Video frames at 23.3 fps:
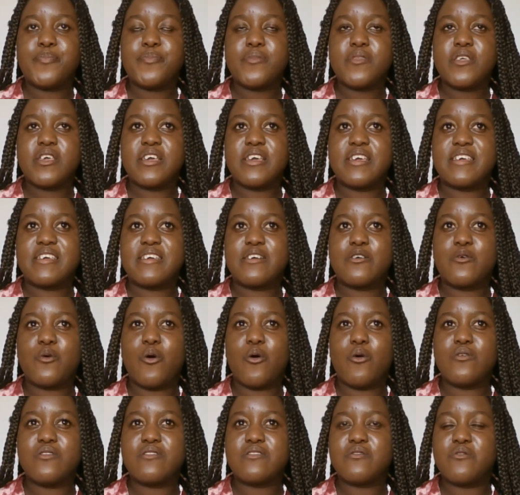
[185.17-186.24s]
he
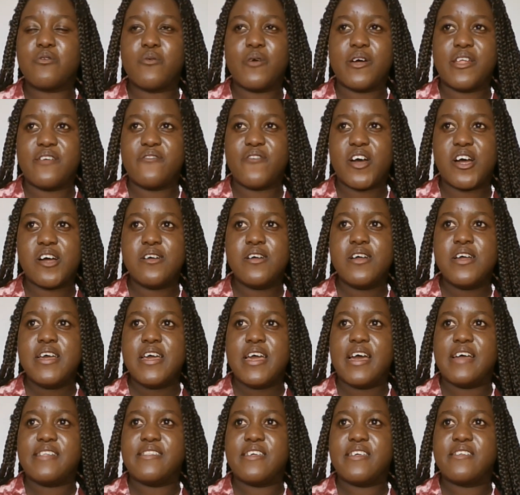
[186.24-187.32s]
calls or whatever,
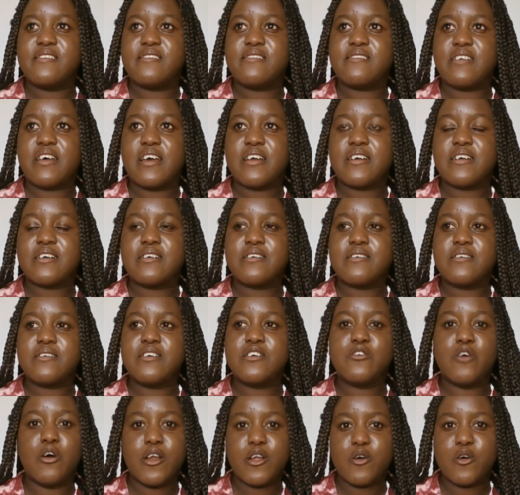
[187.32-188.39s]
and then he's like, he
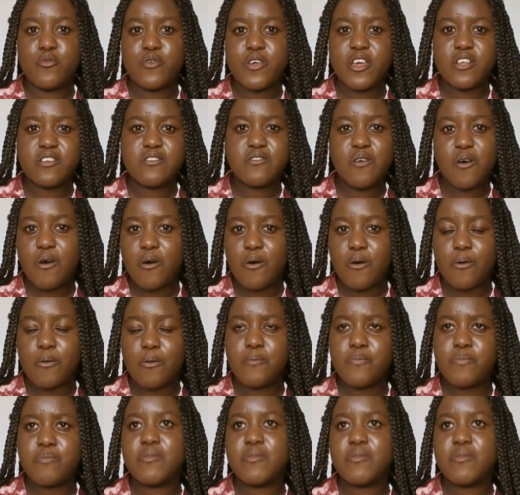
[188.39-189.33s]
got a weird call.